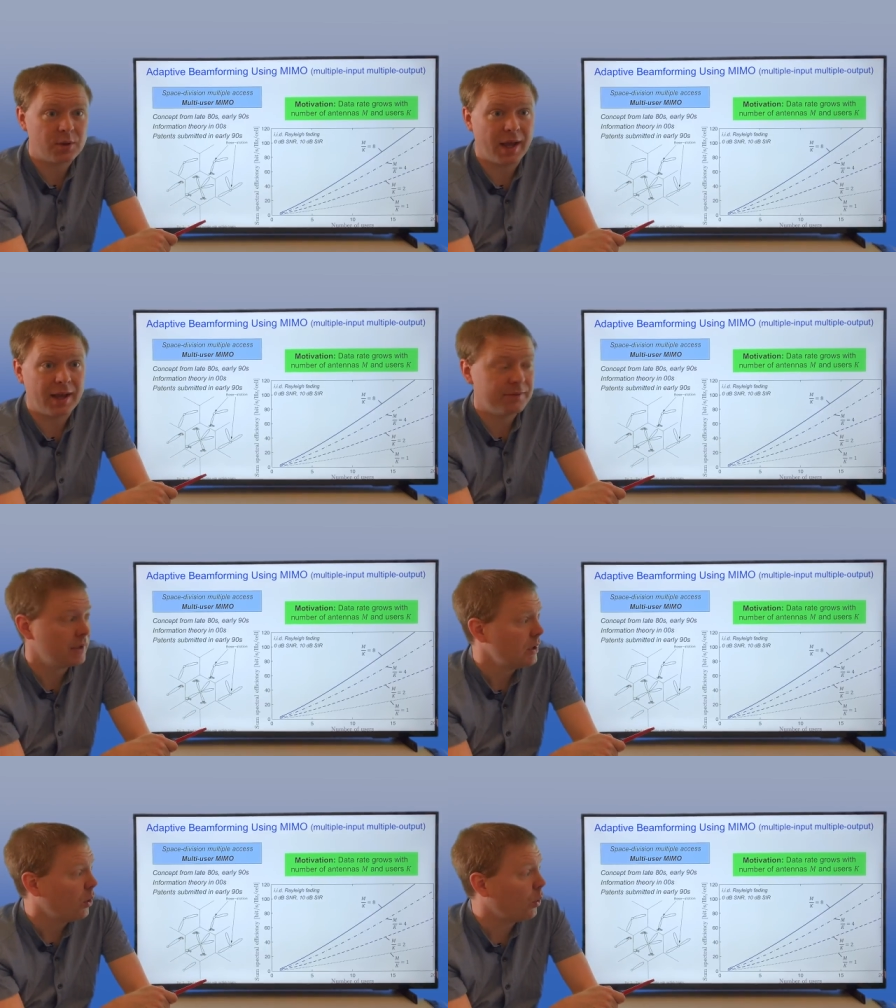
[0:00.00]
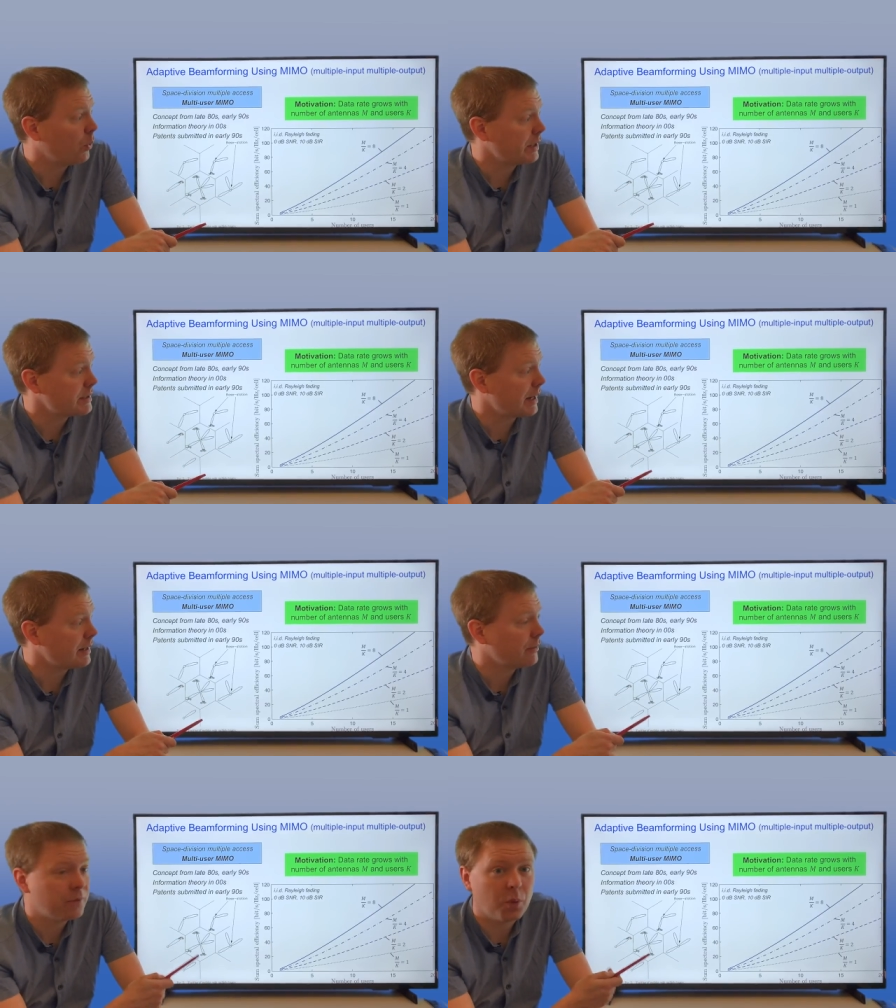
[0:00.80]
So you have always,
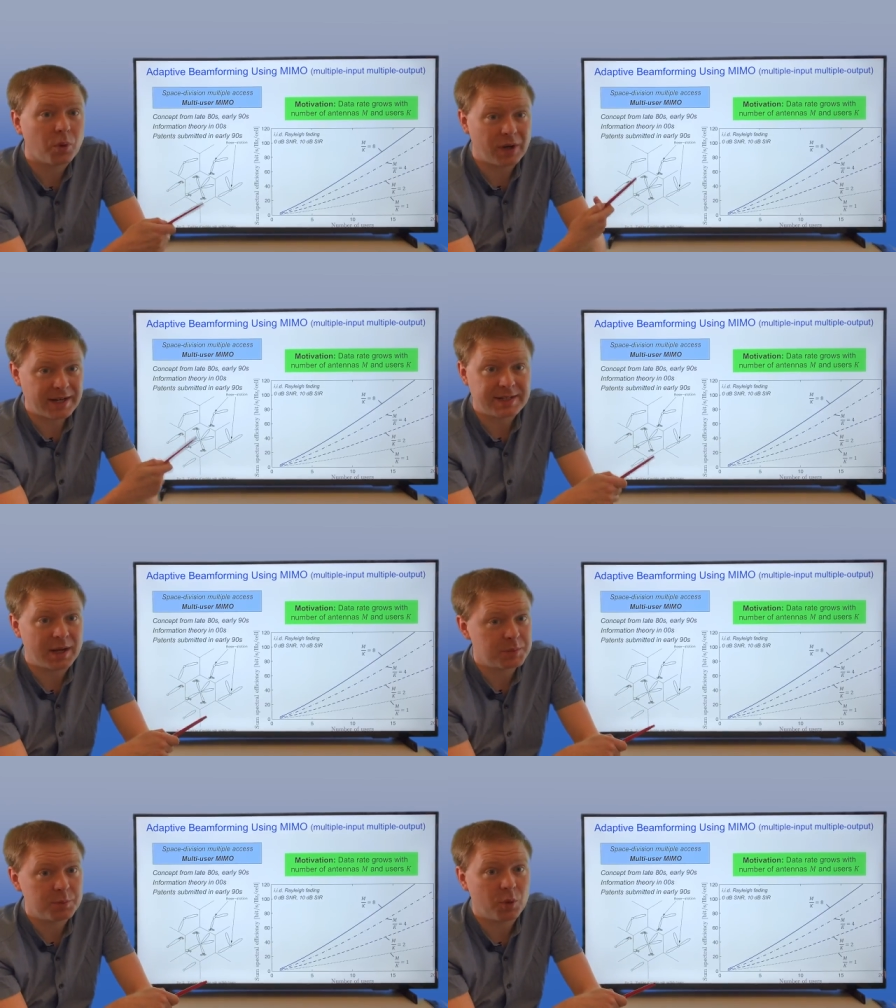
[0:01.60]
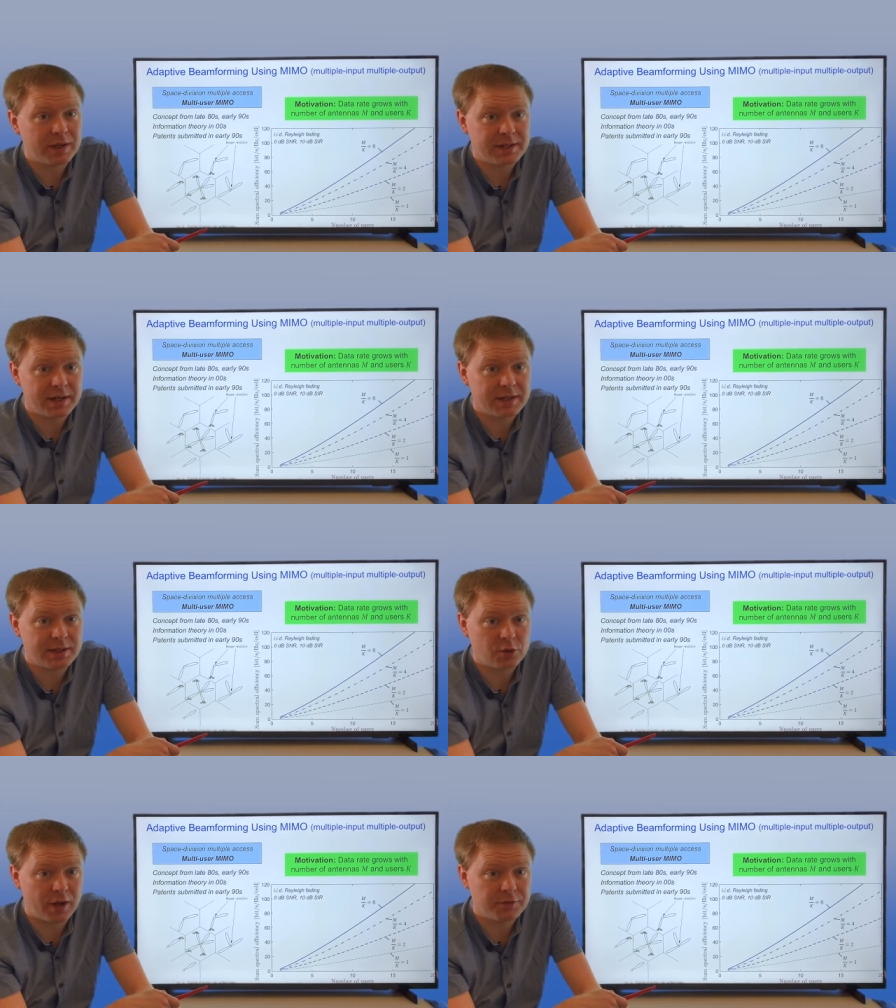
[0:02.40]
say, 4 or 8 times more
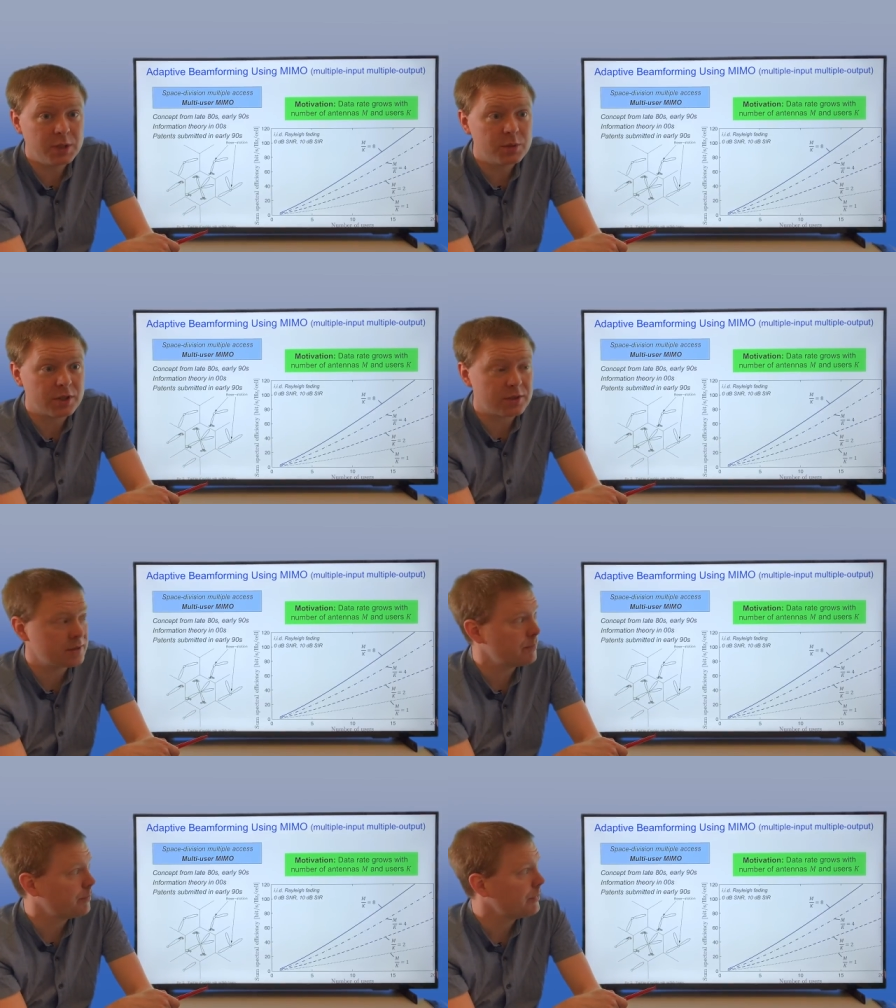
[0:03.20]
antennas than you have users.